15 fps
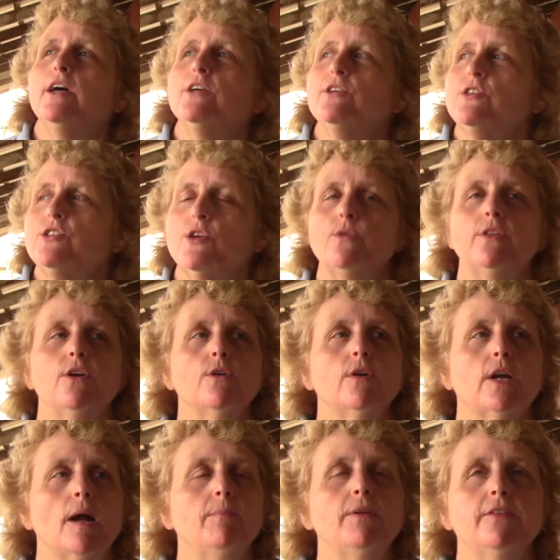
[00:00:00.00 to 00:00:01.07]
So there are a
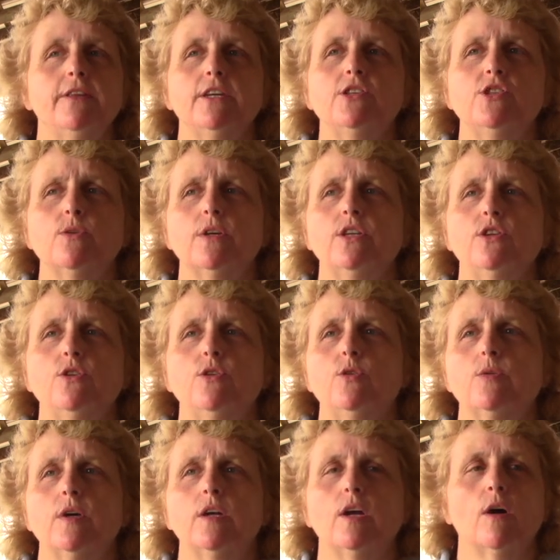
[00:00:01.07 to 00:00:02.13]
couple of things you can do. You
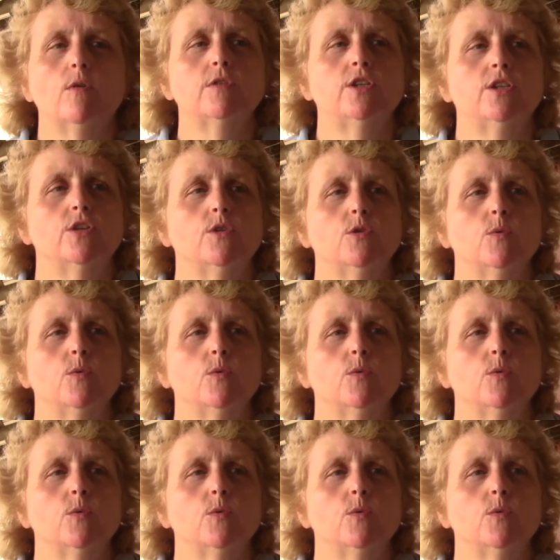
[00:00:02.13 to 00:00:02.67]
can go to